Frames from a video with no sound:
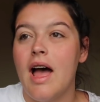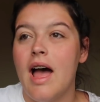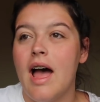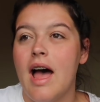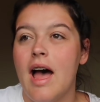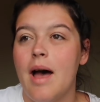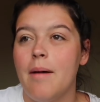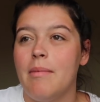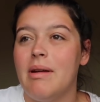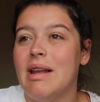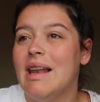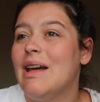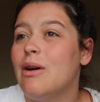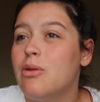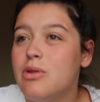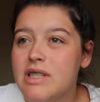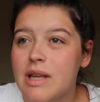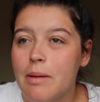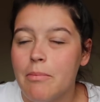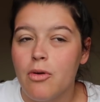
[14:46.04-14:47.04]

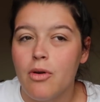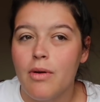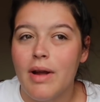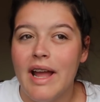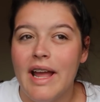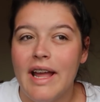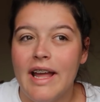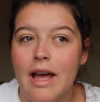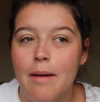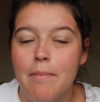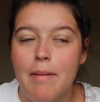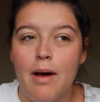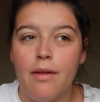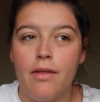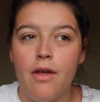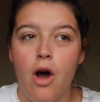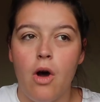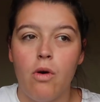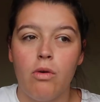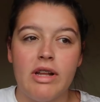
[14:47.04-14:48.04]
little summary
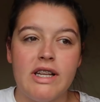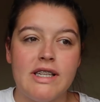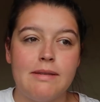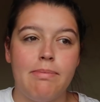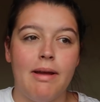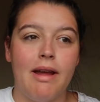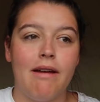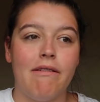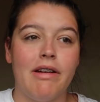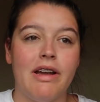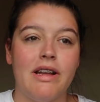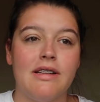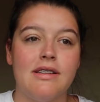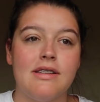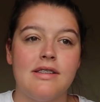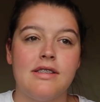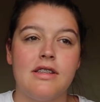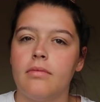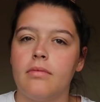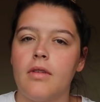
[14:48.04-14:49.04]
about the whole
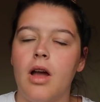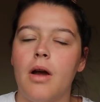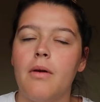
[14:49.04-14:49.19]
experience.